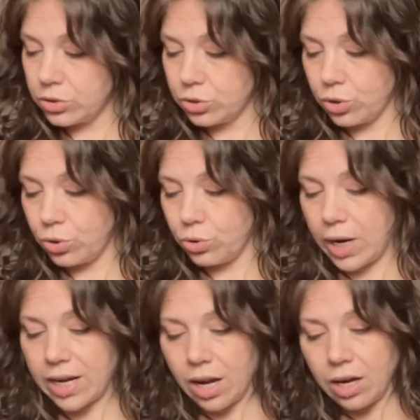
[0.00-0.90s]
so
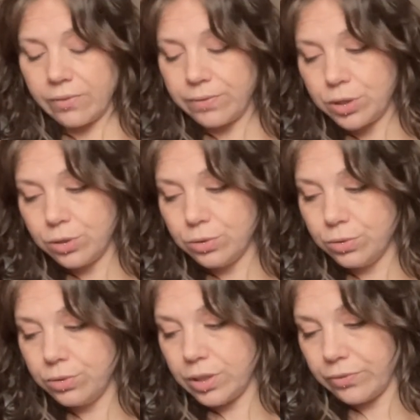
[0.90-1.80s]
I got a
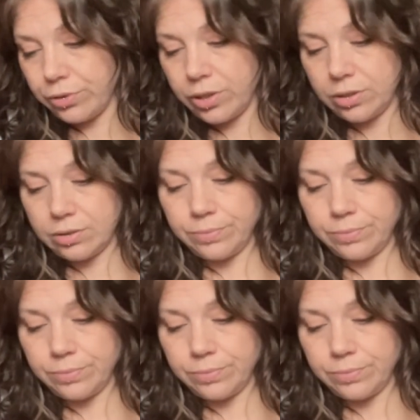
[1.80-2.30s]
few different,